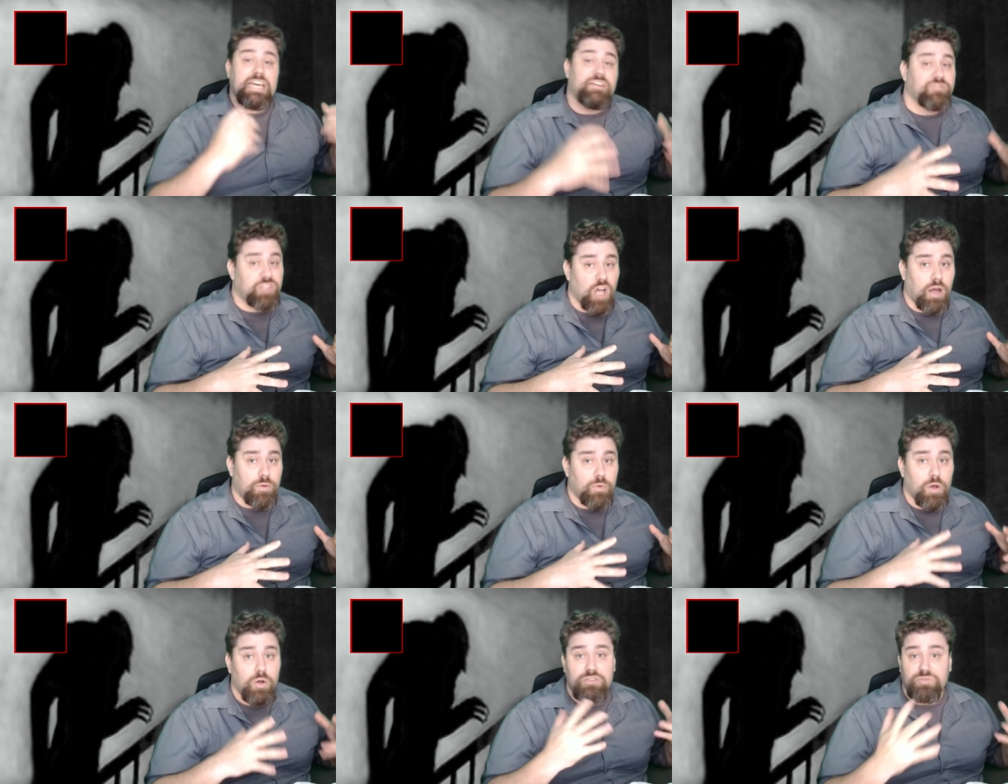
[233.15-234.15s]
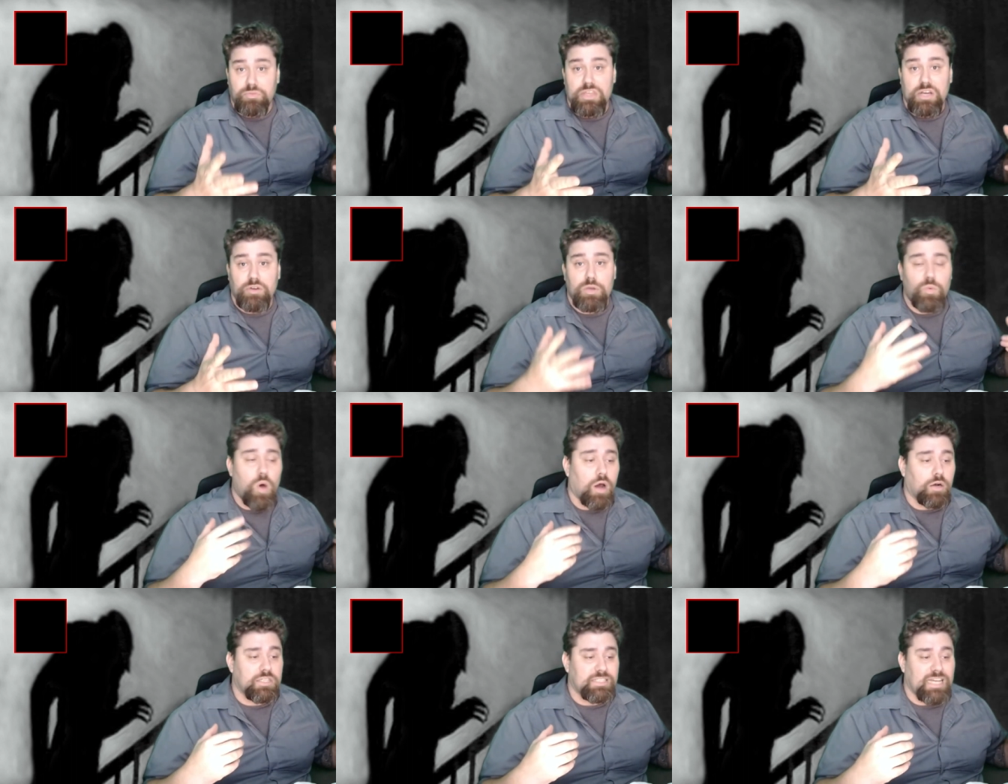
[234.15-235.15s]
If Dawn Rose from Thicker Than
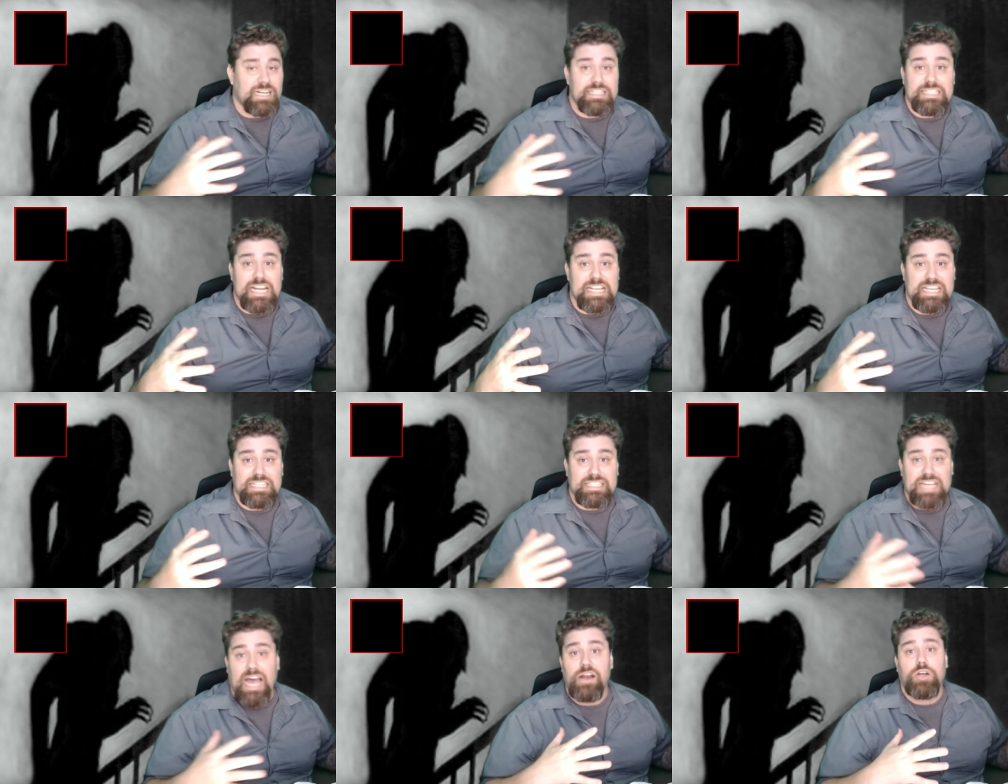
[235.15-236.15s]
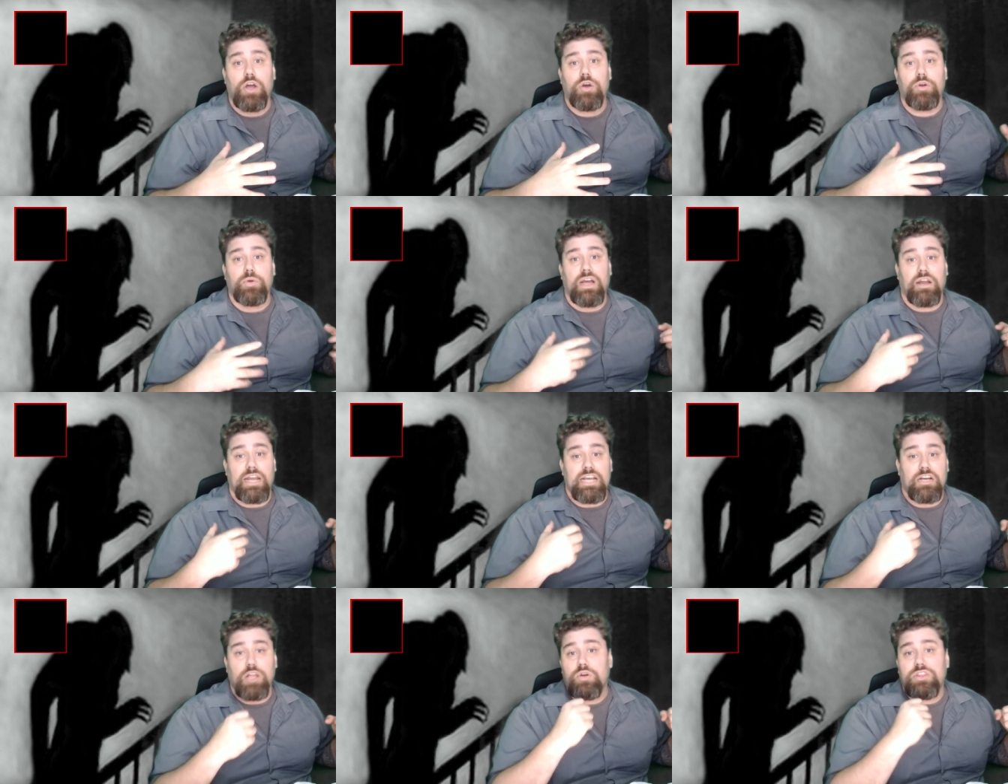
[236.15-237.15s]
Water decided to take the entire coterie on a
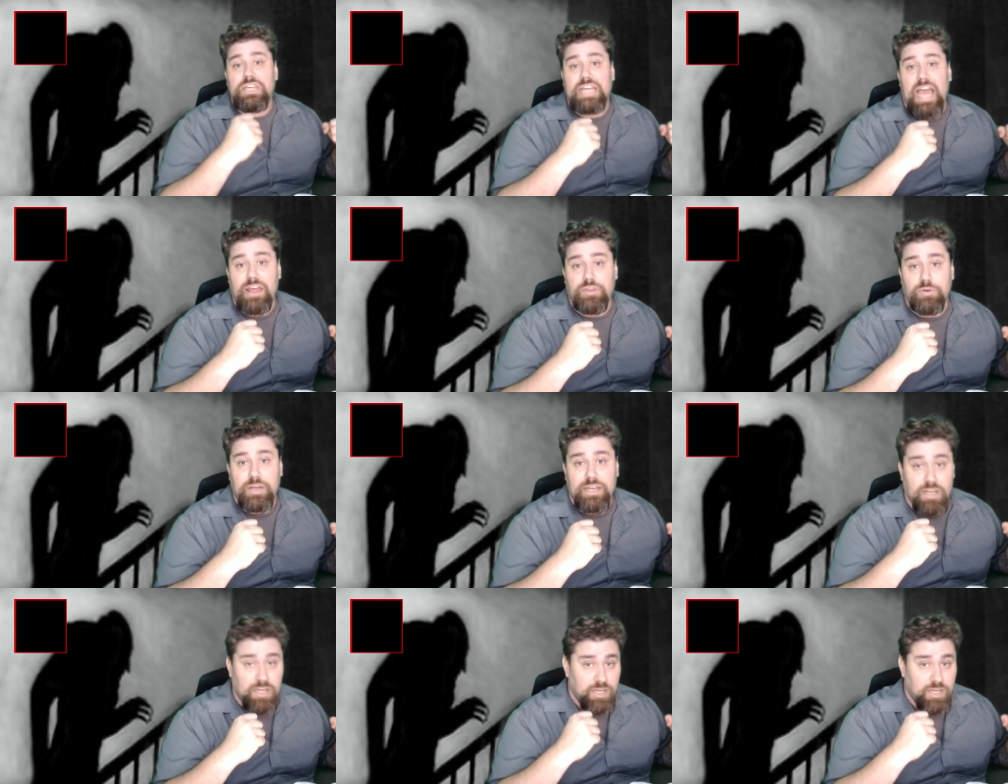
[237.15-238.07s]
Cloak the Gathering